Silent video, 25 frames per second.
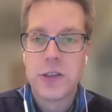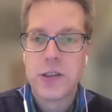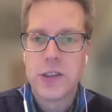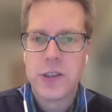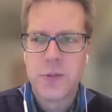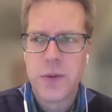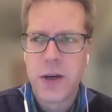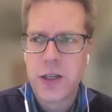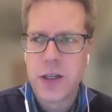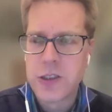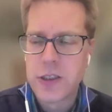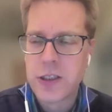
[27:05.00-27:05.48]

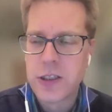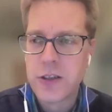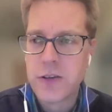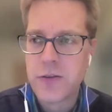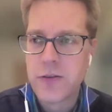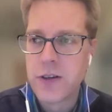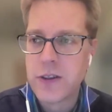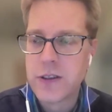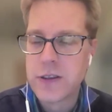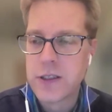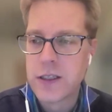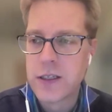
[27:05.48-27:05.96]
especially if
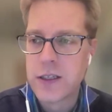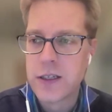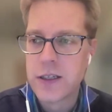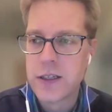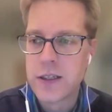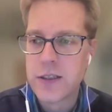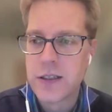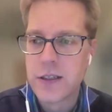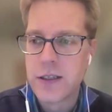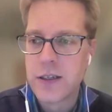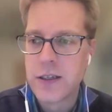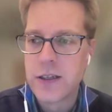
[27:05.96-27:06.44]
it's
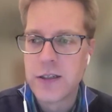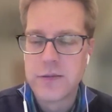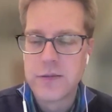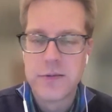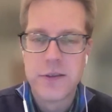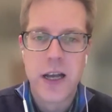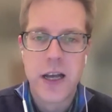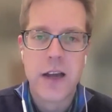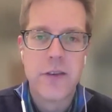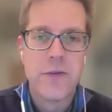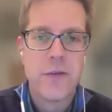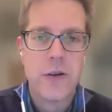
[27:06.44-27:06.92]
an
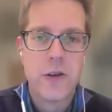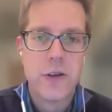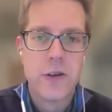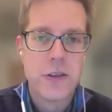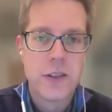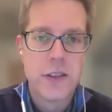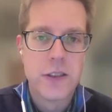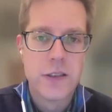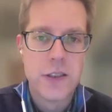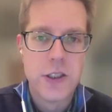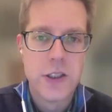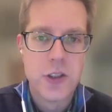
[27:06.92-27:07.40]
adverse
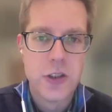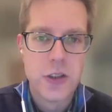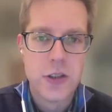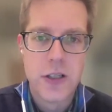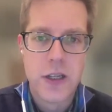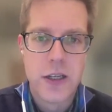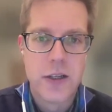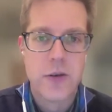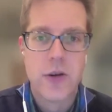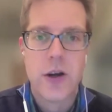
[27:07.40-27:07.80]
decision,